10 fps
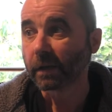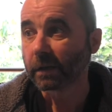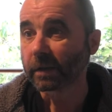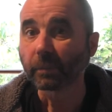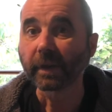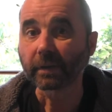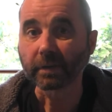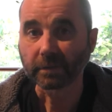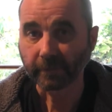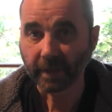can make
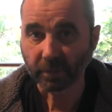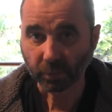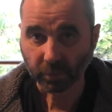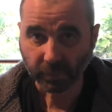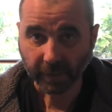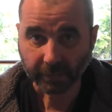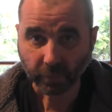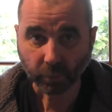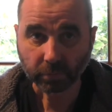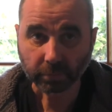those available to
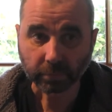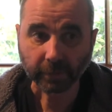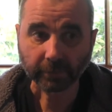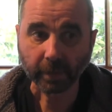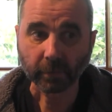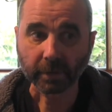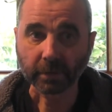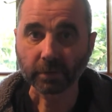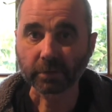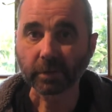people if they want to
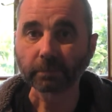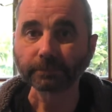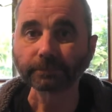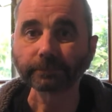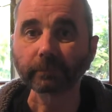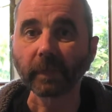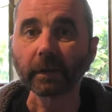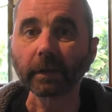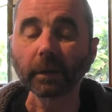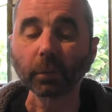use them
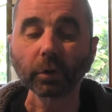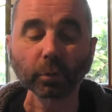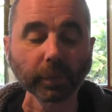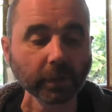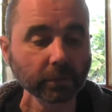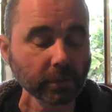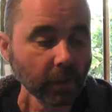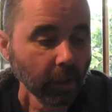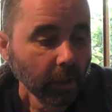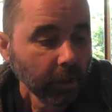in their model builds.
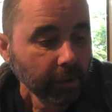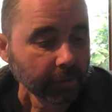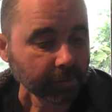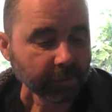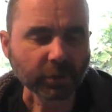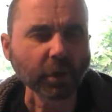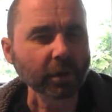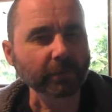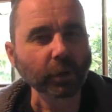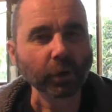So it's kind
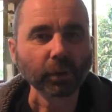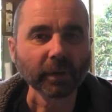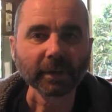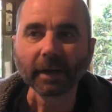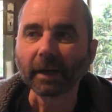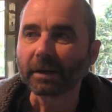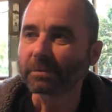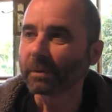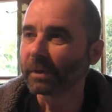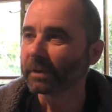of cool. I was
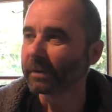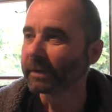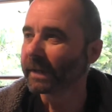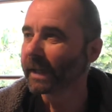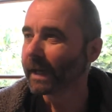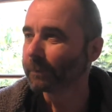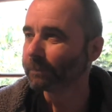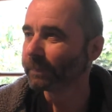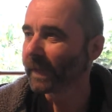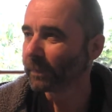working on the a
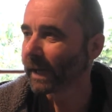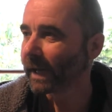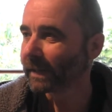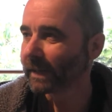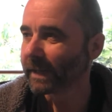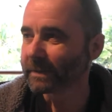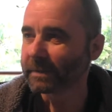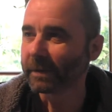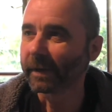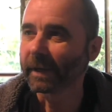part last
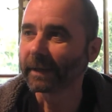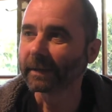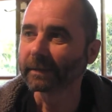night,